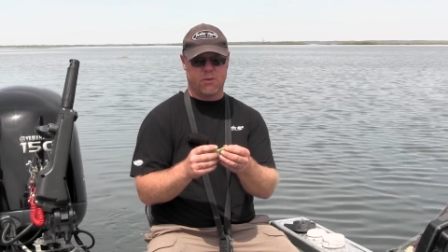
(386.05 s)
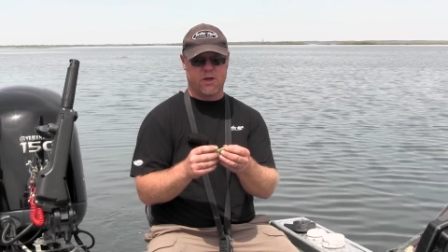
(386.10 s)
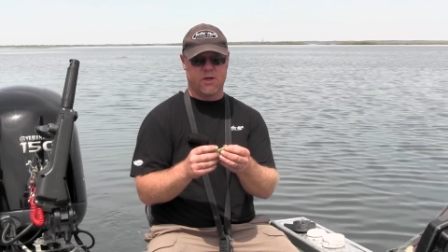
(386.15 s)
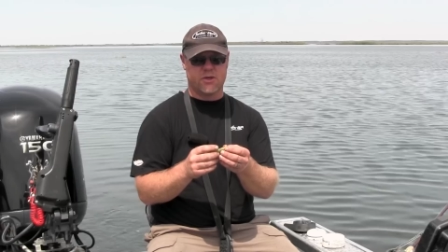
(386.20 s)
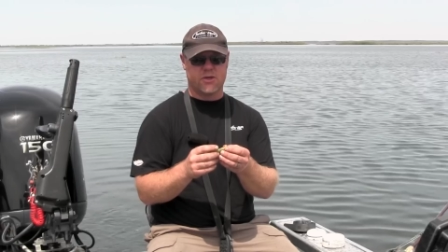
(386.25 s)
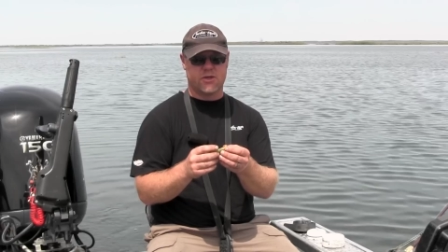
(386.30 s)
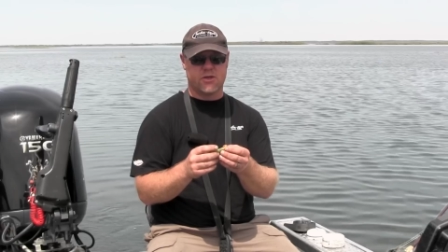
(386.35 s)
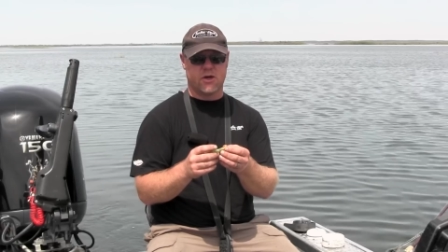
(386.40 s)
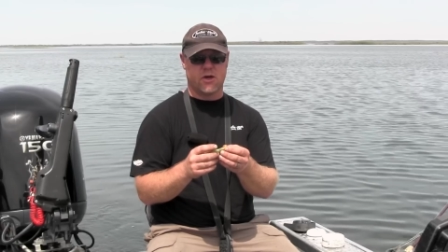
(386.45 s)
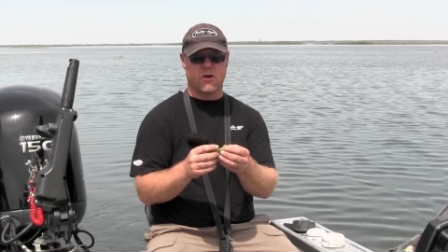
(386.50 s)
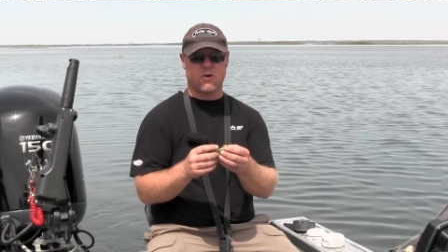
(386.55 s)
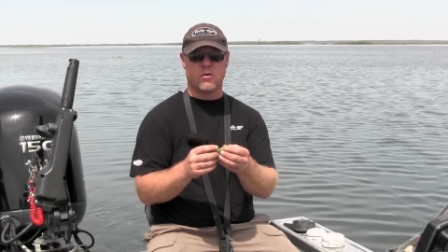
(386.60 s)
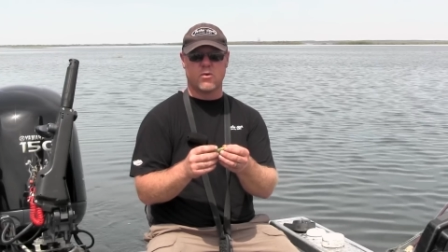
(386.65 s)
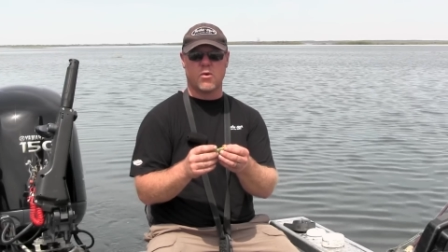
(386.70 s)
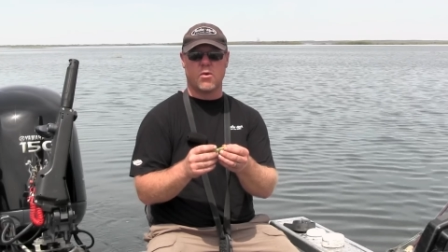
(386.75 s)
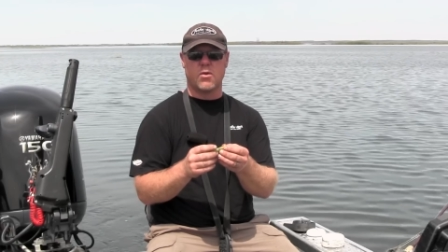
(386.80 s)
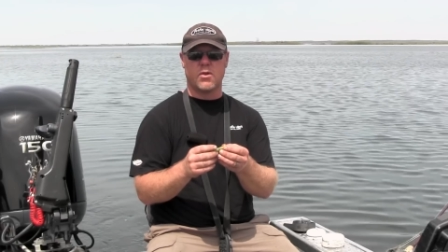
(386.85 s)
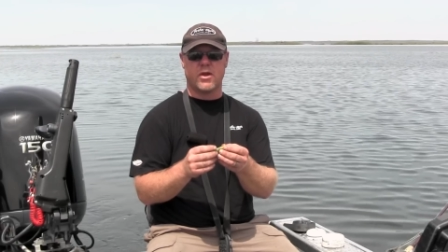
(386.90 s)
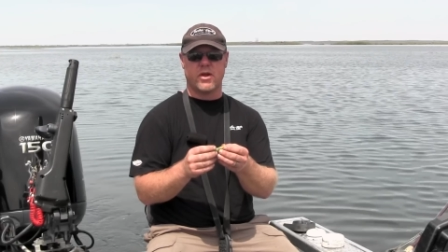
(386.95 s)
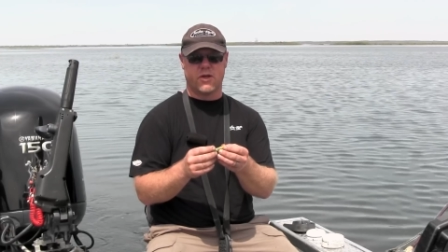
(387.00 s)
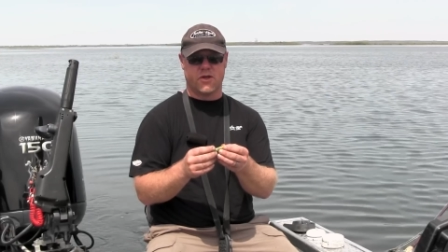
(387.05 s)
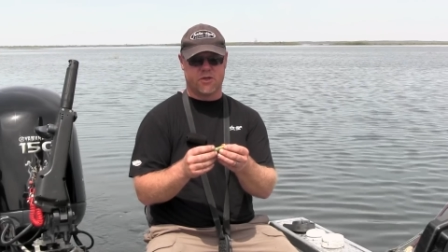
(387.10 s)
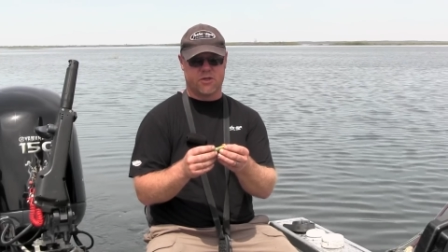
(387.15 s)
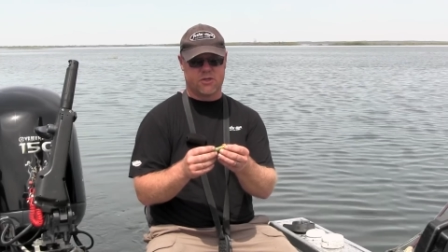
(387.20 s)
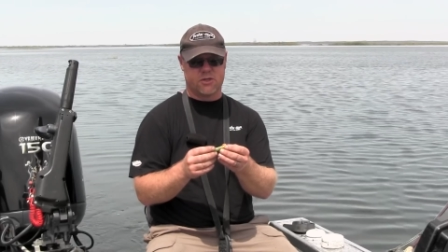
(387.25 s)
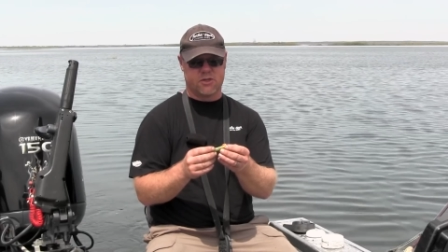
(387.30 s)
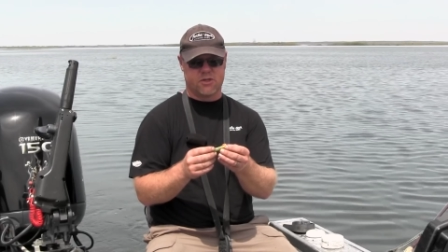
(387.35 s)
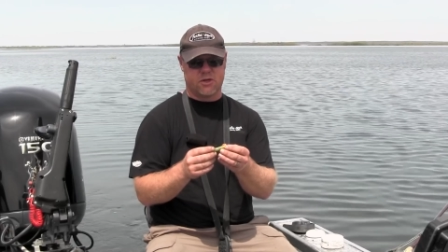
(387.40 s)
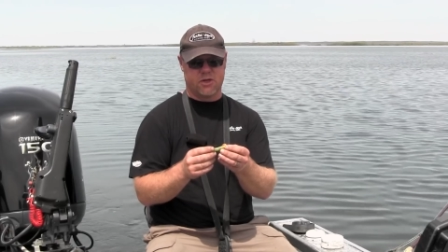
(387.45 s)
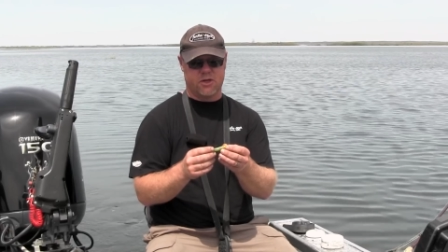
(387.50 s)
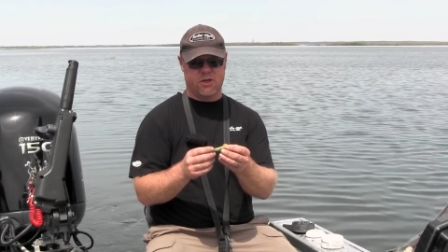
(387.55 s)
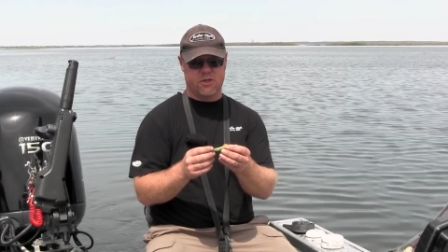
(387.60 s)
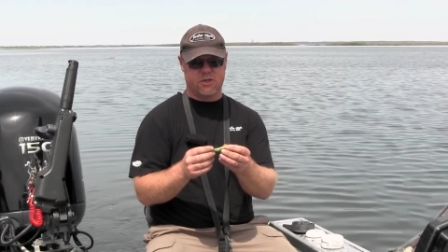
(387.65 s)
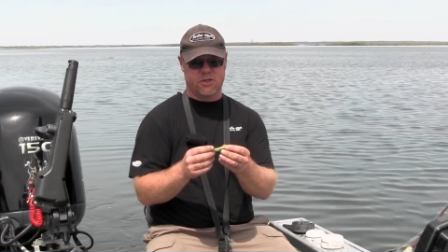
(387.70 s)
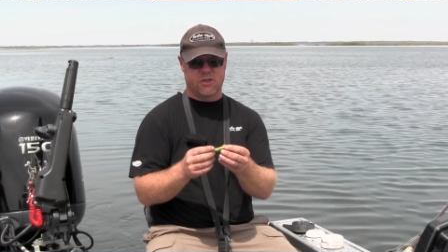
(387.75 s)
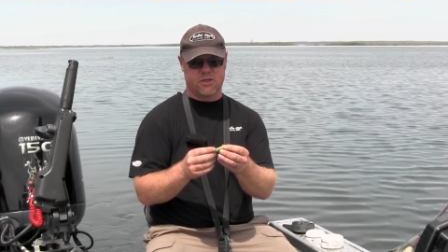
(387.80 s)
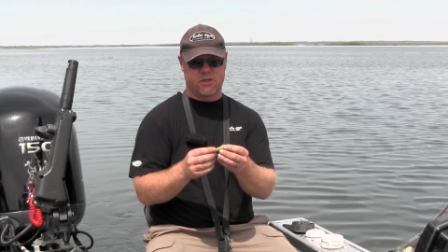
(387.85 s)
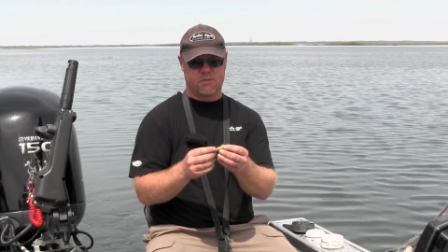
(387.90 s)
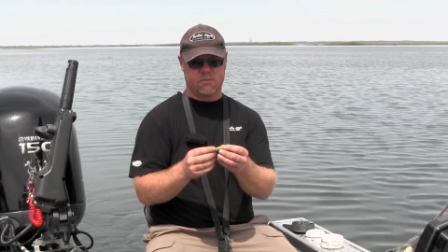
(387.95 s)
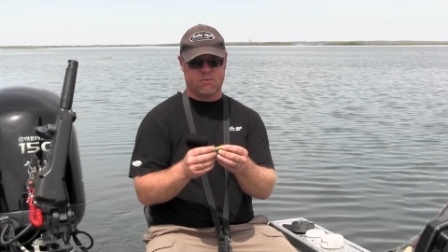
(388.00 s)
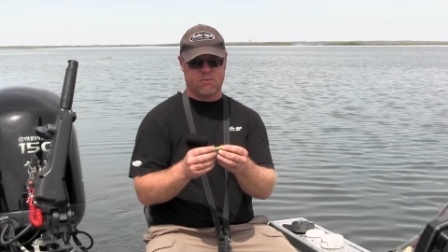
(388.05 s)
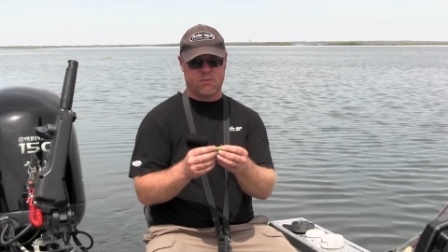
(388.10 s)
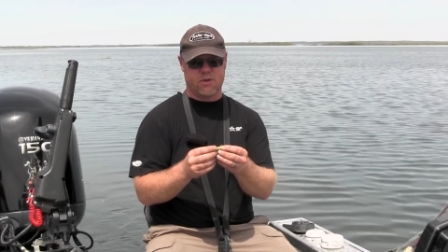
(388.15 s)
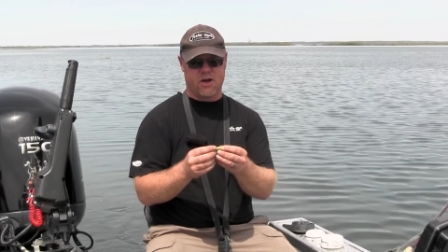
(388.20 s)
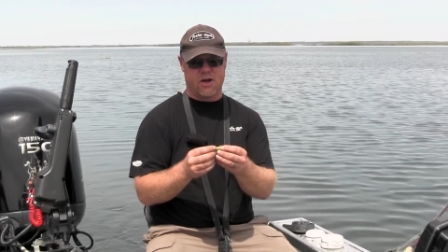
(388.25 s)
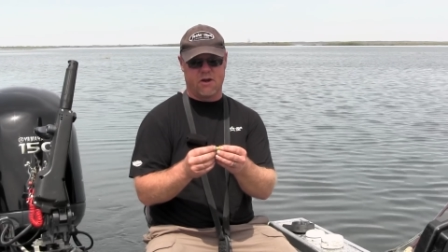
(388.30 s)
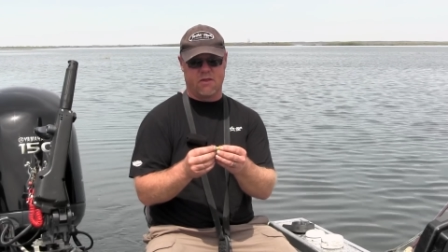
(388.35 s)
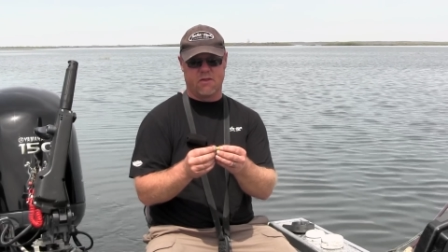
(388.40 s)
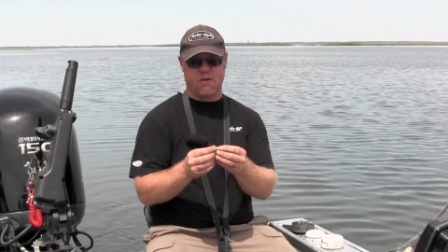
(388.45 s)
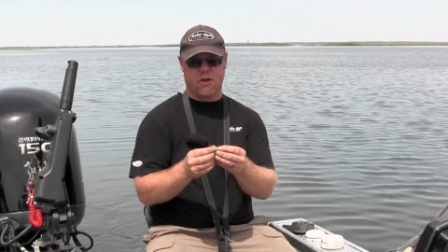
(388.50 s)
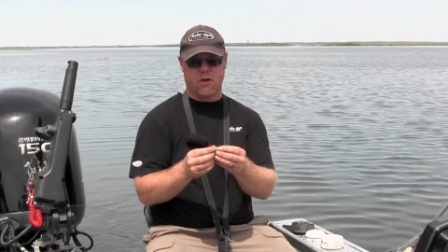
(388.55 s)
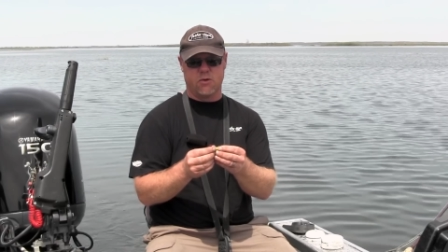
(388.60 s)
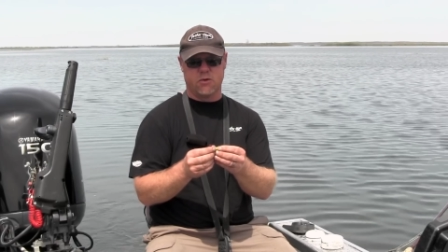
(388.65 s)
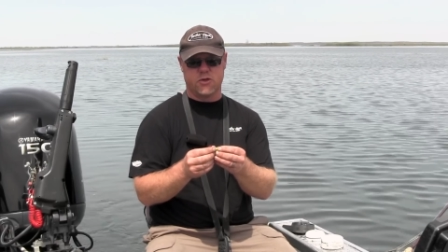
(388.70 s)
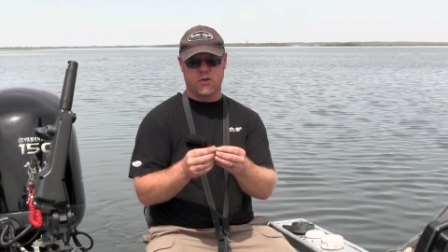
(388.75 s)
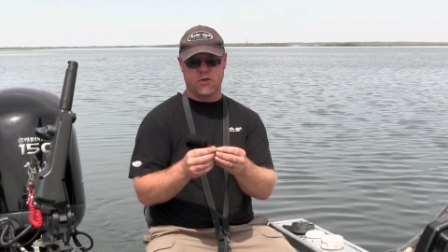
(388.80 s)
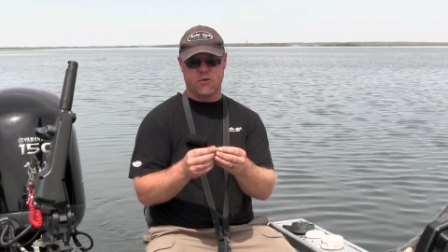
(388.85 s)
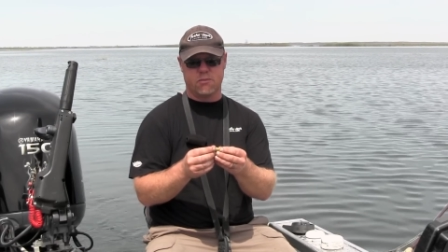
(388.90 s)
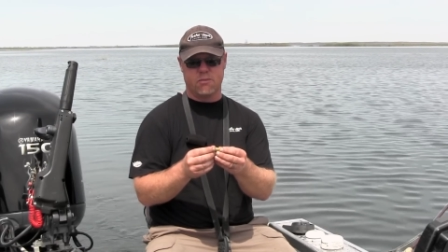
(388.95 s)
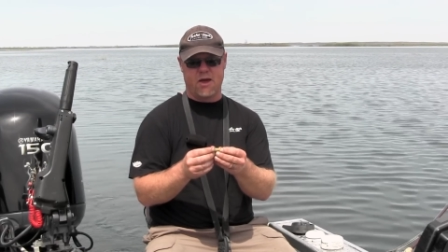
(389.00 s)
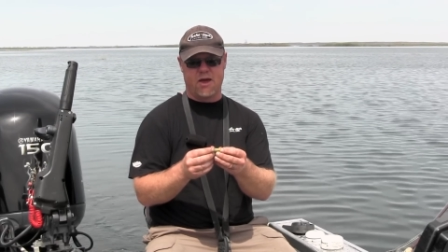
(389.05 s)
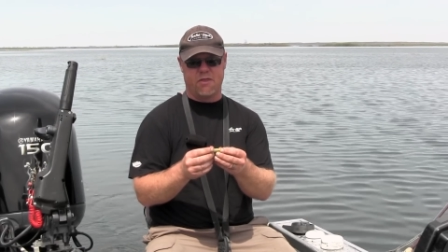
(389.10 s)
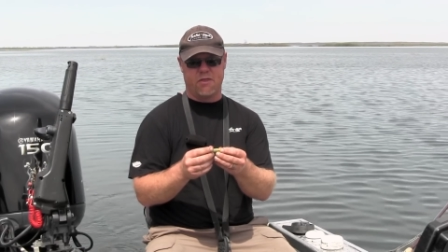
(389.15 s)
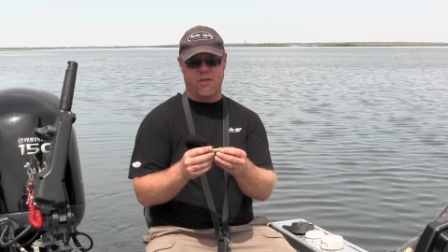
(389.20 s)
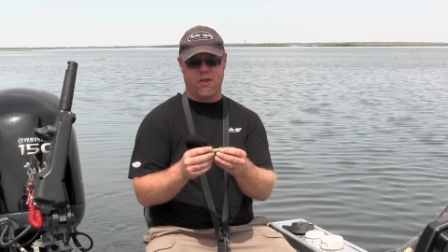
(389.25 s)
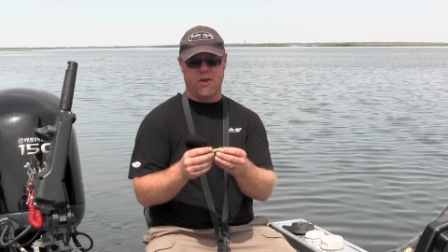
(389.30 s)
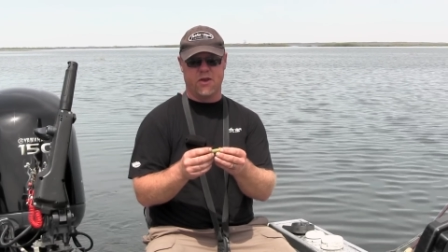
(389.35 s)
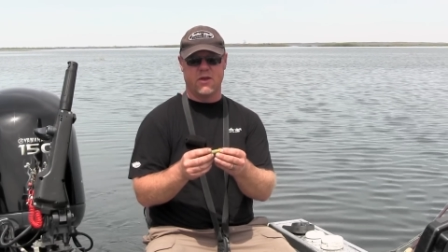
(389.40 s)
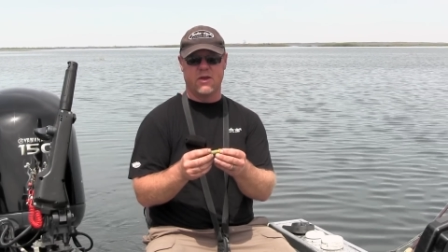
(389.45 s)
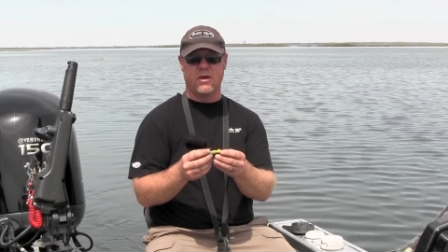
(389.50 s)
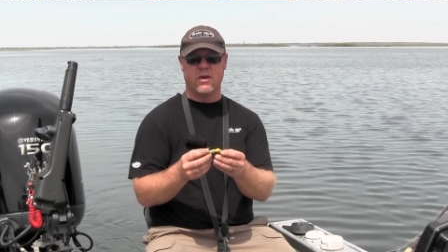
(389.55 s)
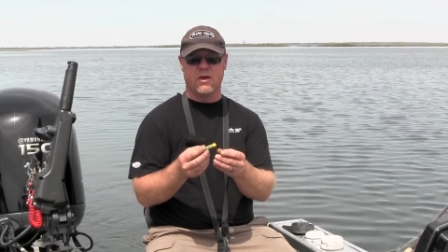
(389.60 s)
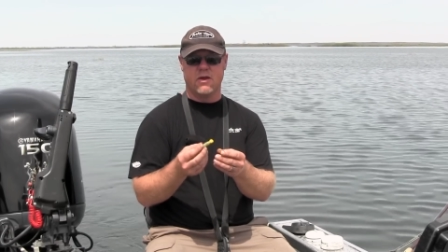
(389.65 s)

but our trolling is is kind of the go-to method.